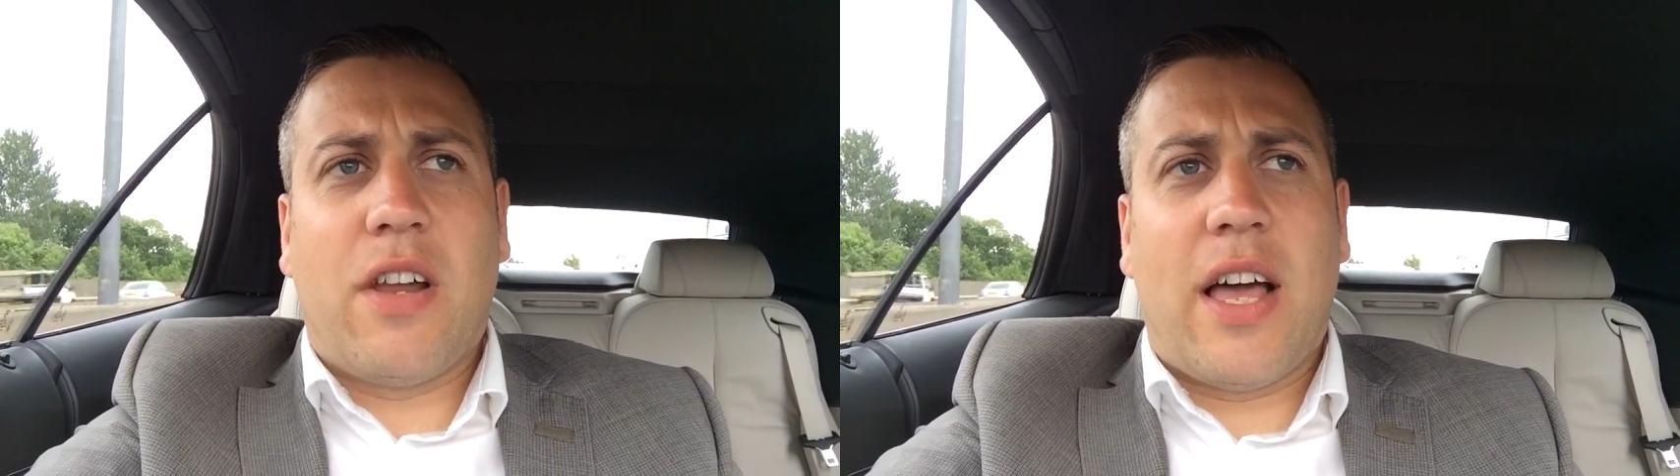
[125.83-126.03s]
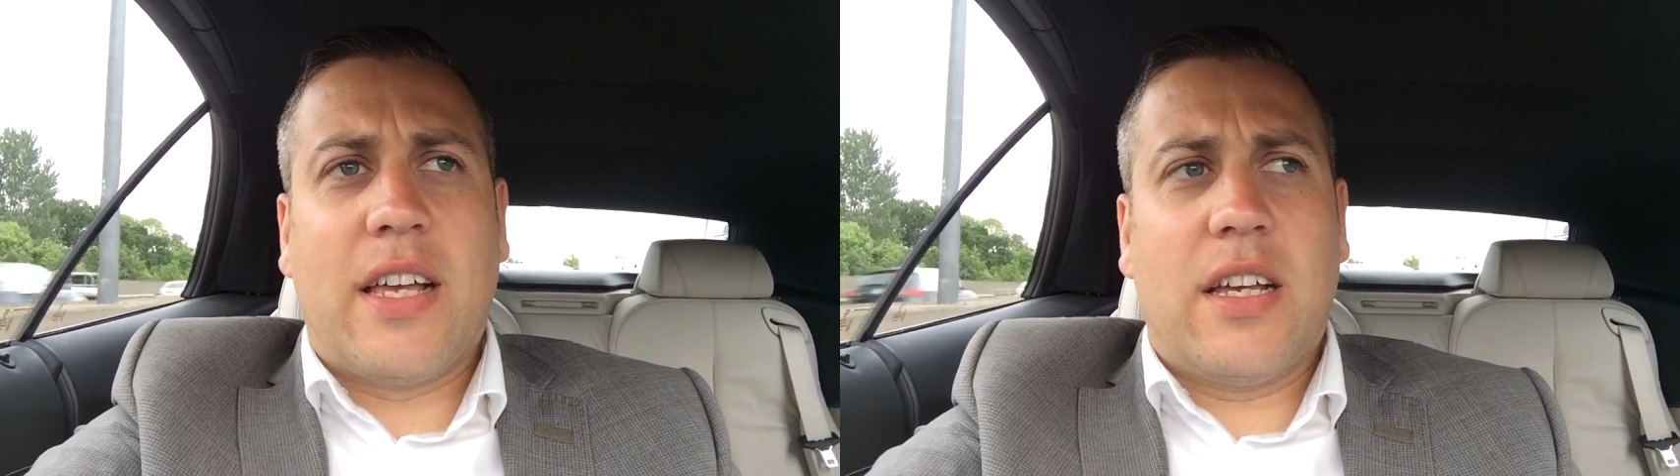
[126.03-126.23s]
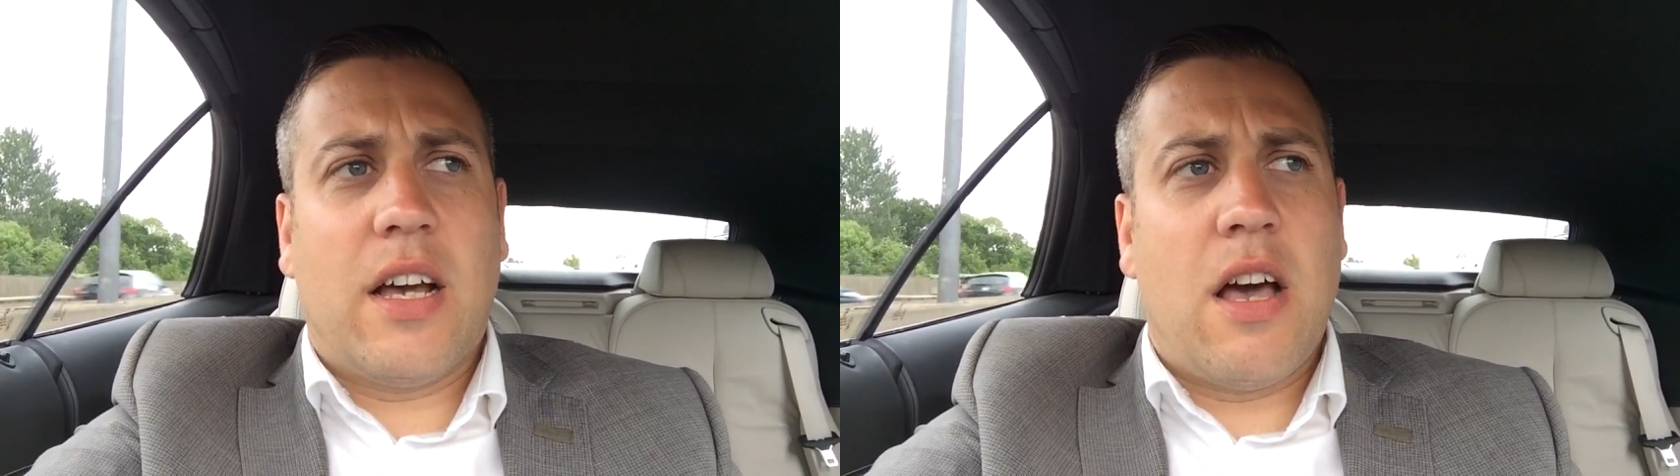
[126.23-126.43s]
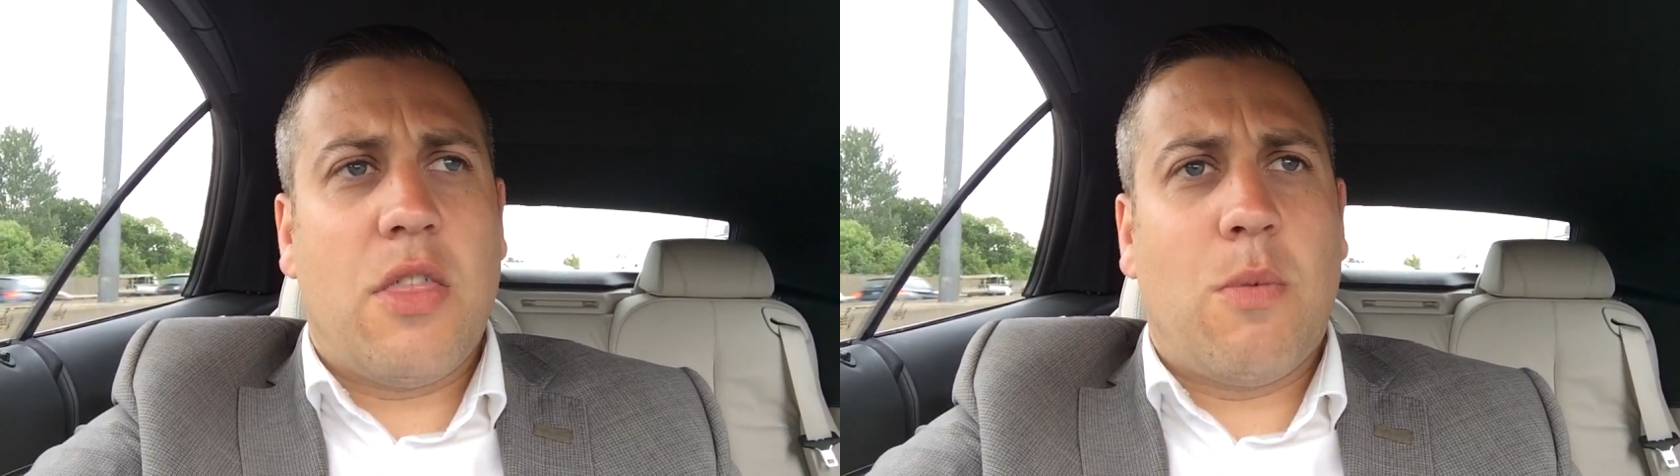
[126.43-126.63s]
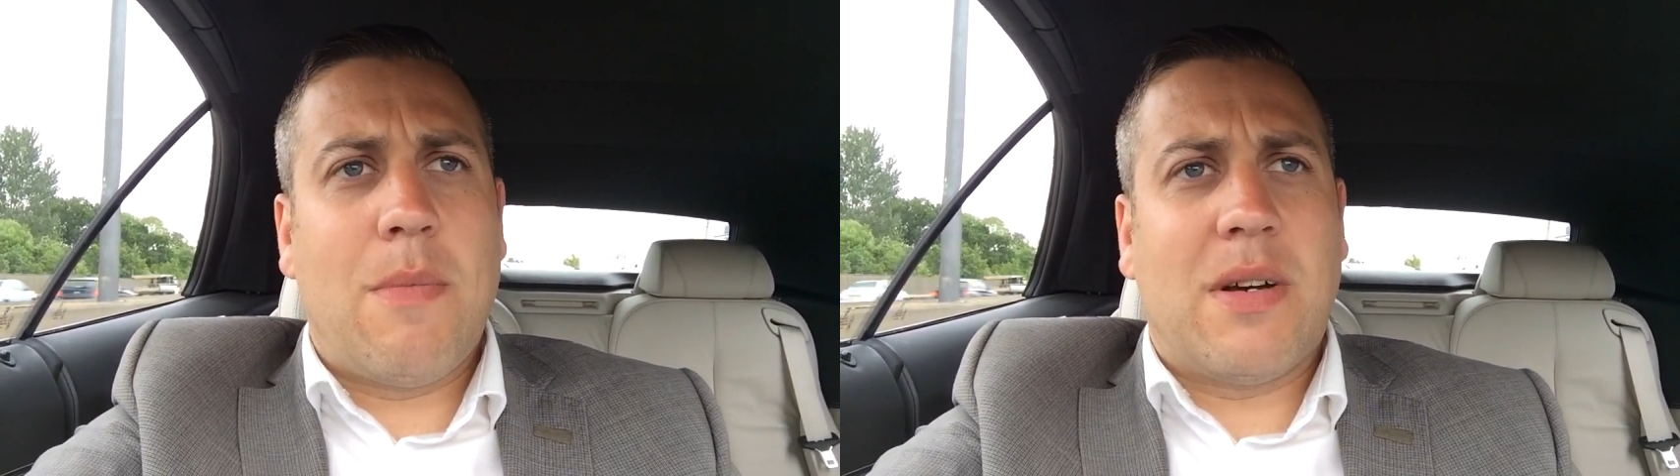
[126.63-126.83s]
like
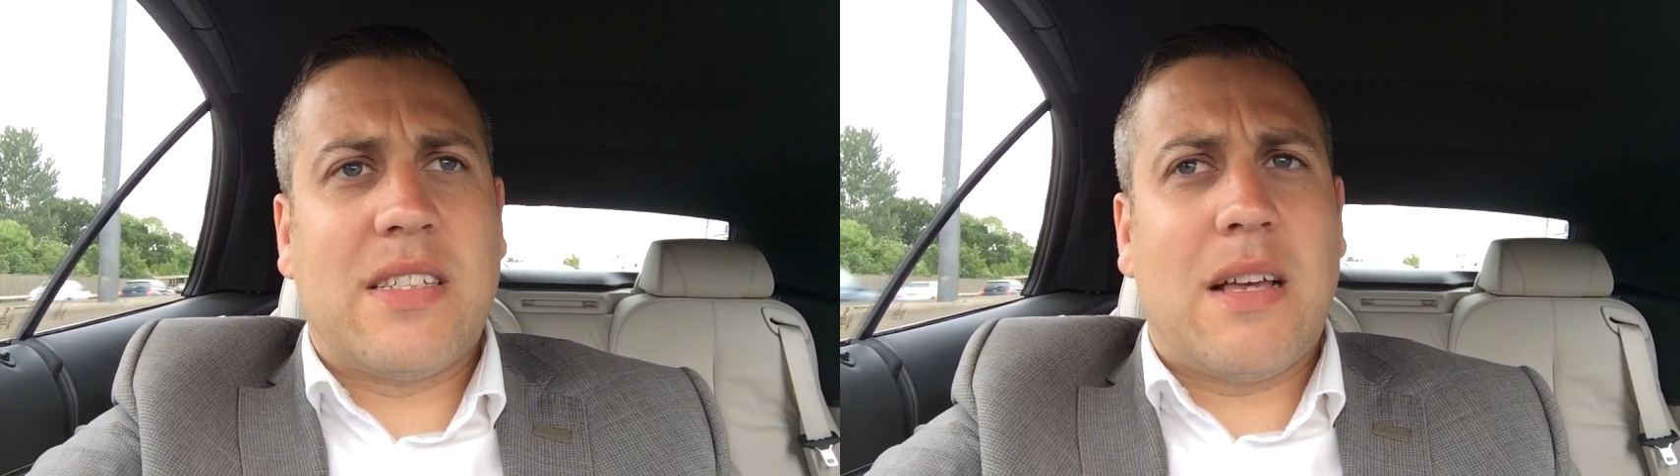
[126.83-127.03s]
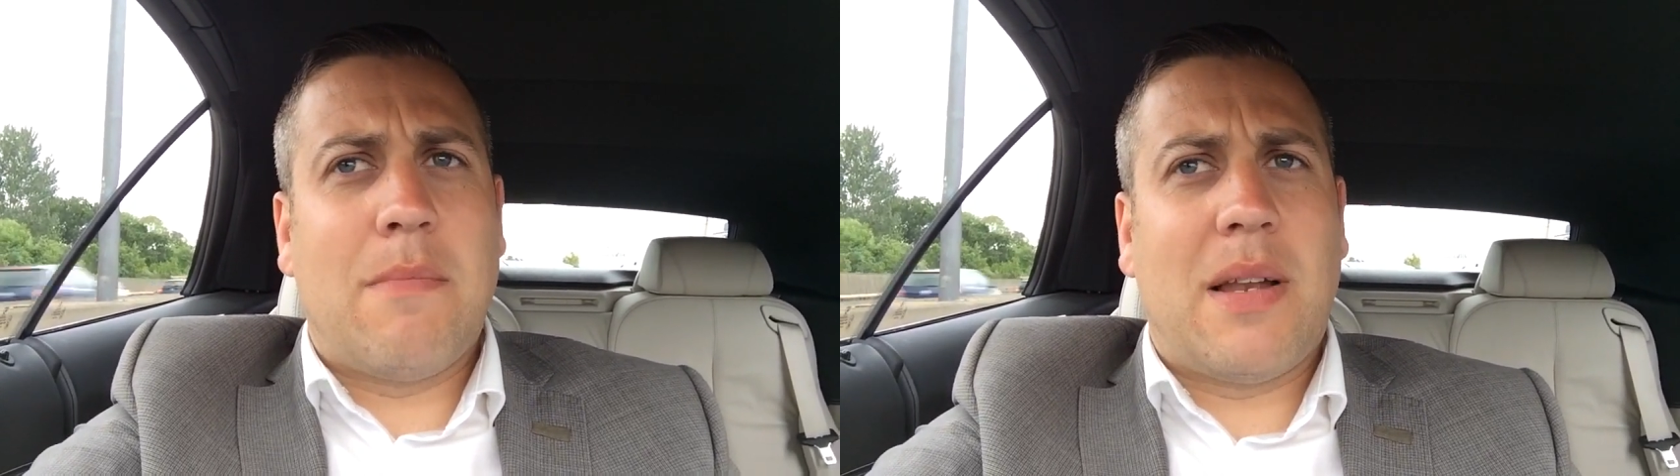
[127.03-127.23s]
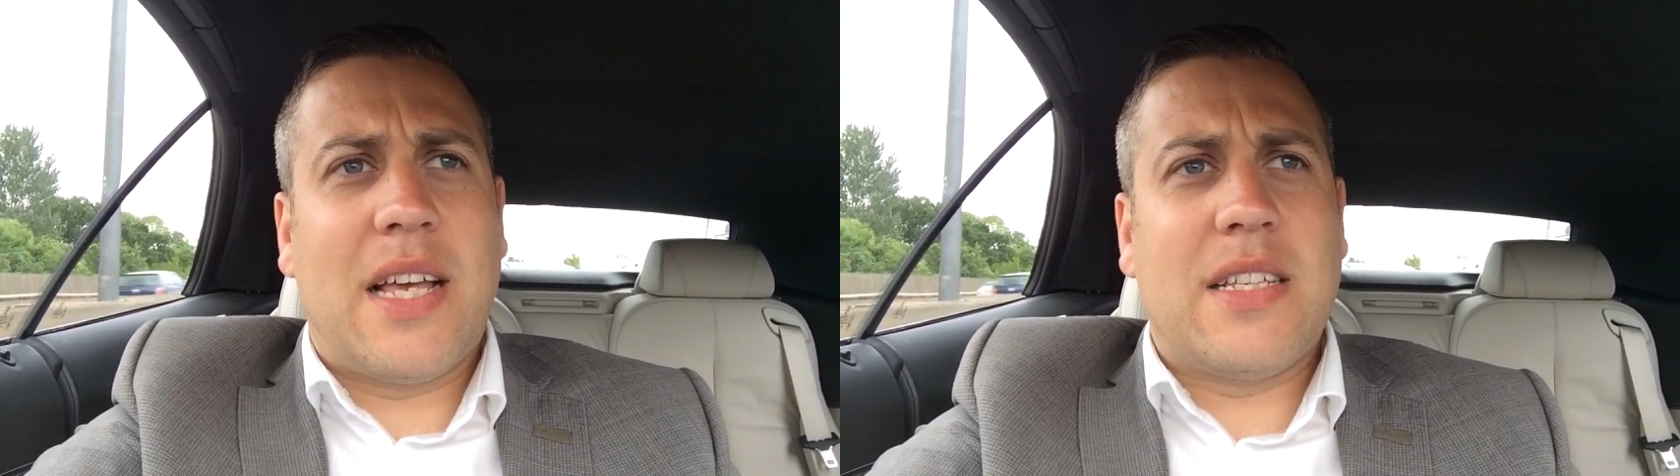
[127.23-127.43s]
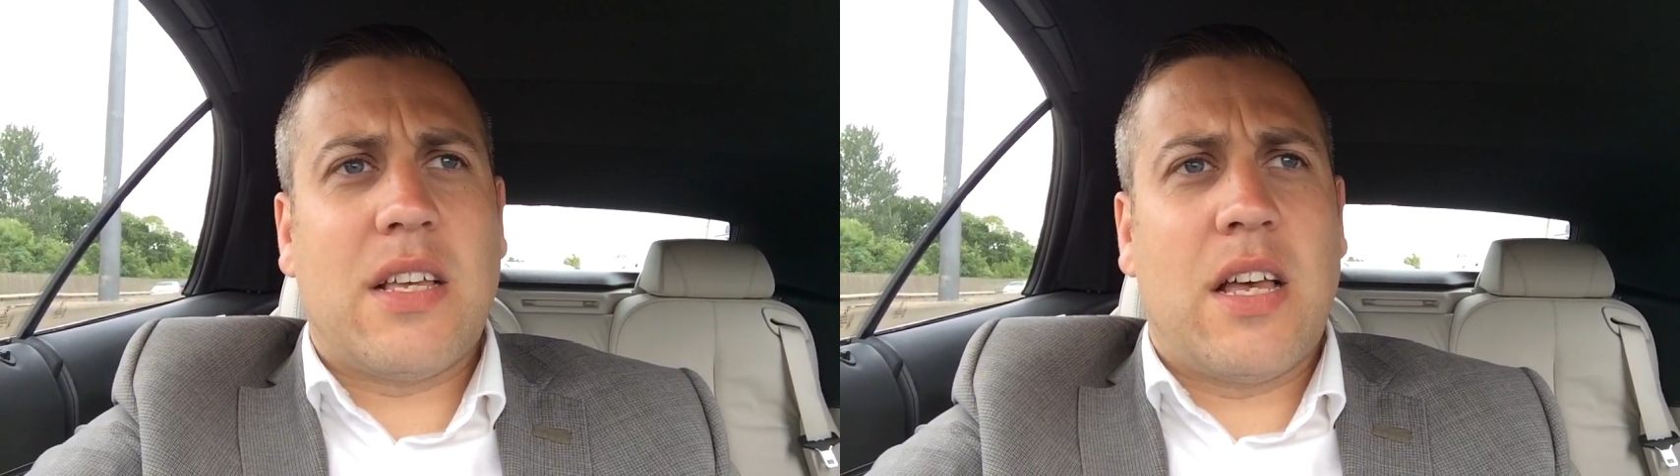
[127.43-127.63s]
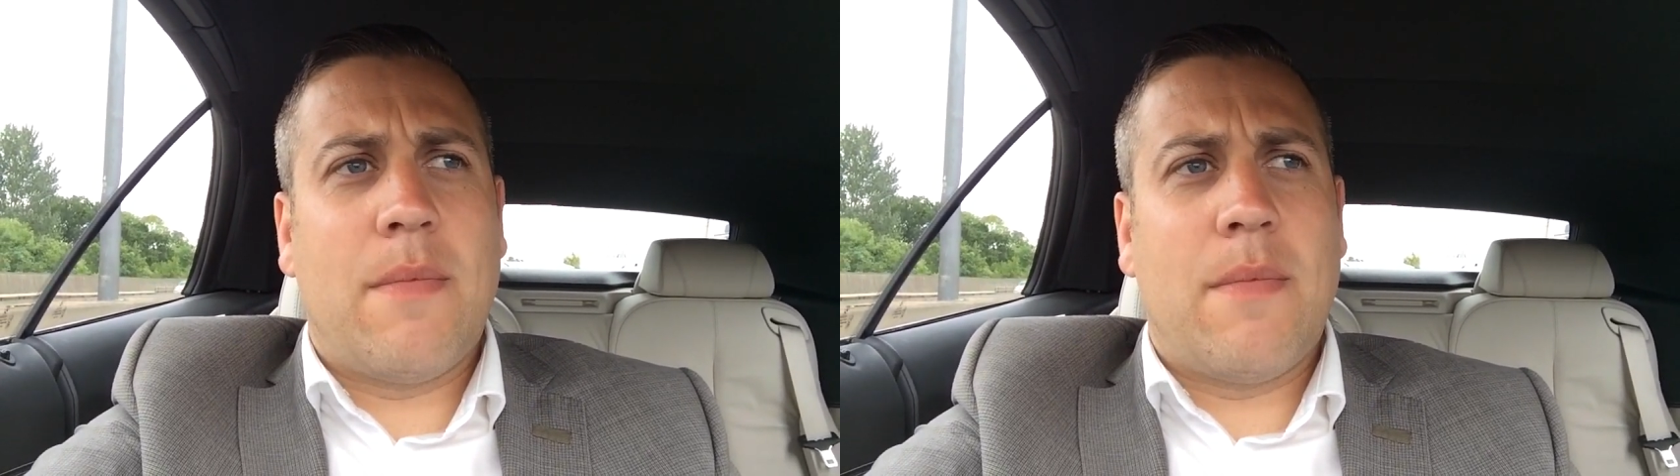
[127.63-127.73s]
the one my son plays,